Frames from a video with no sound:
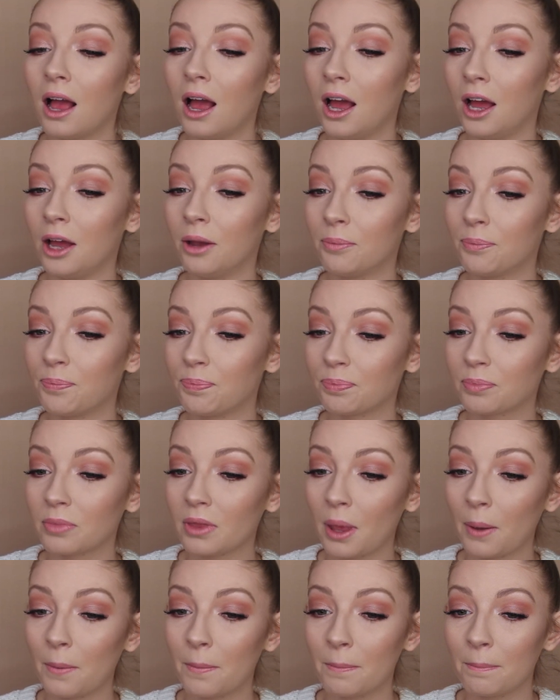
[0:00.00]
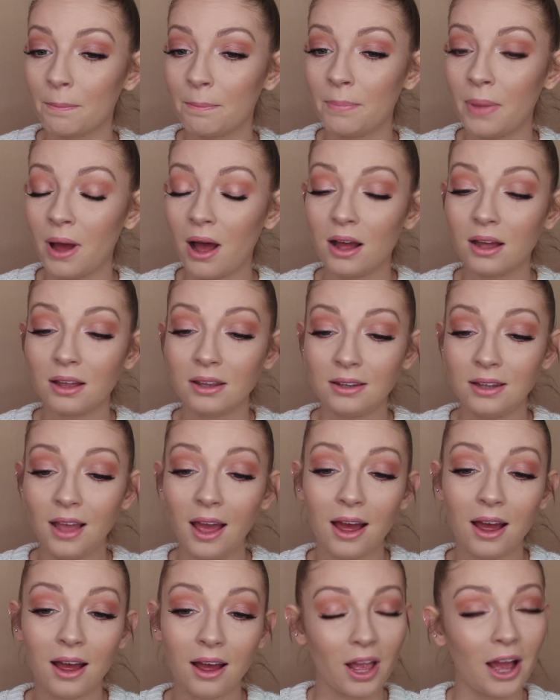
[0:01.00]
But
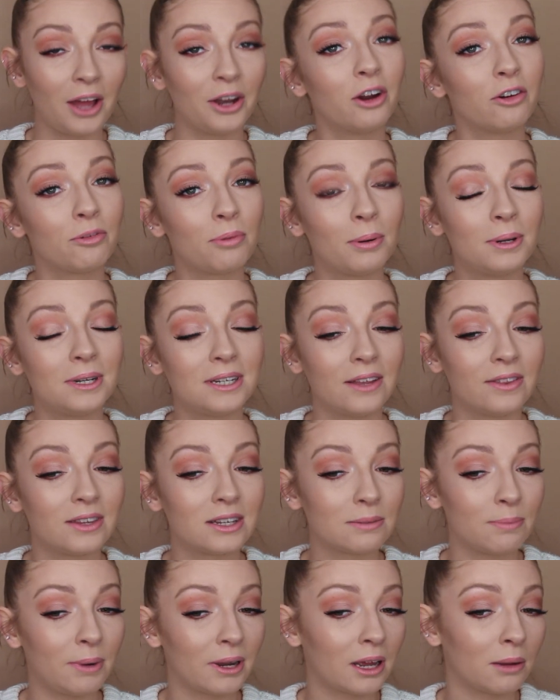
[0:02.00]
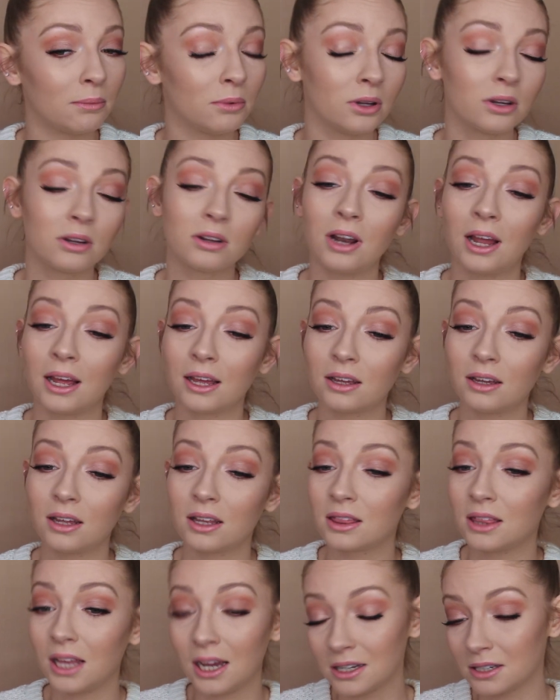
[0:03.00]
yeah, I know I've probably done this makeup look like
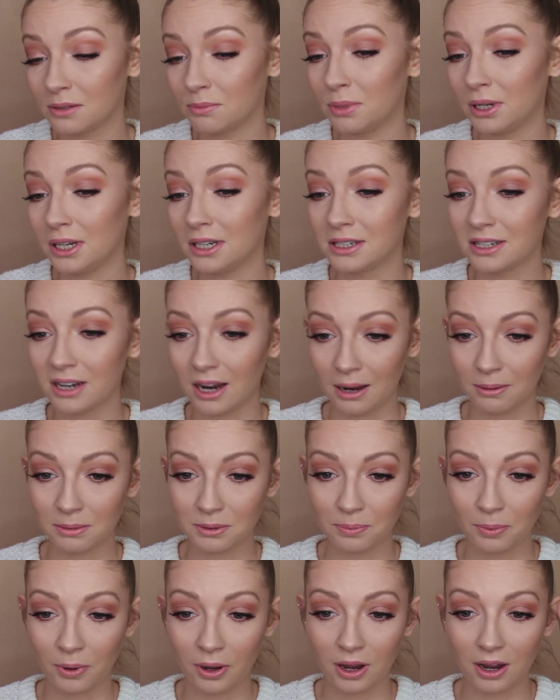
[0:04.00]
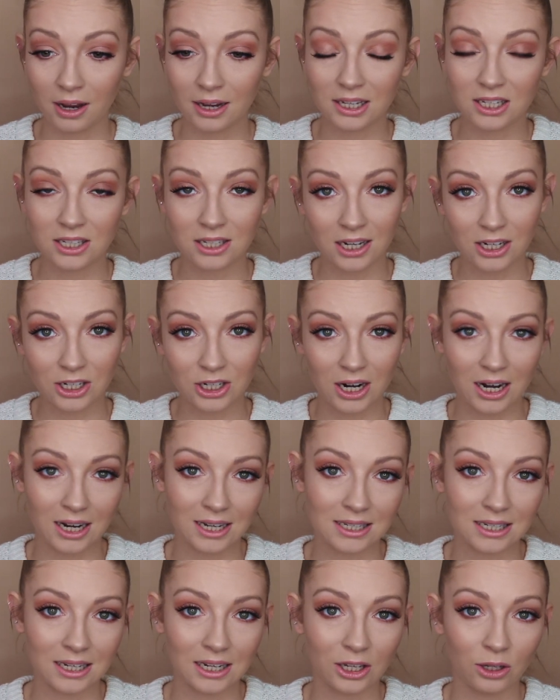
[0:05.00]
1,000 billion times, but it's such a
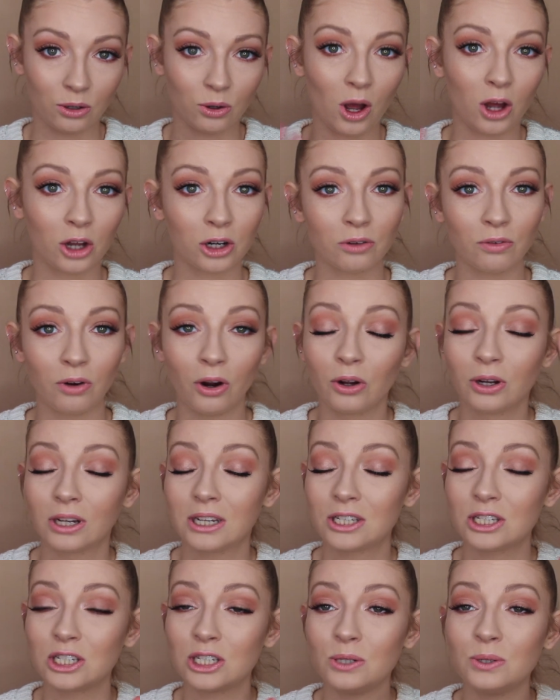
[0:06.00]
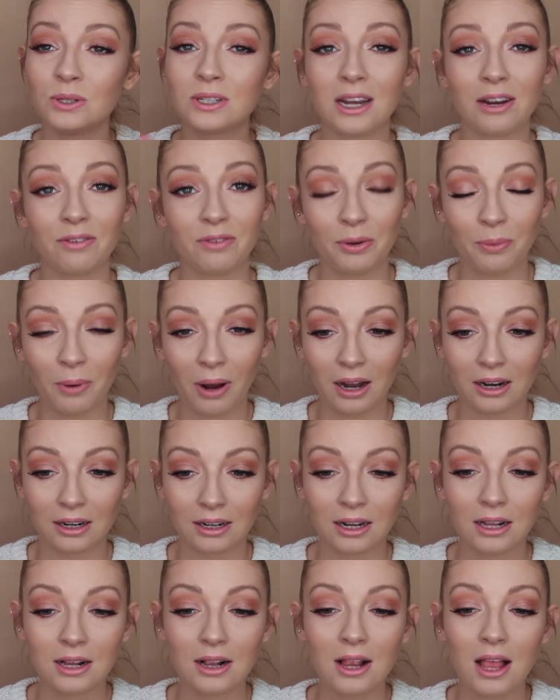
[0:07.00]
classic. You can't go wrong. It suits everyone,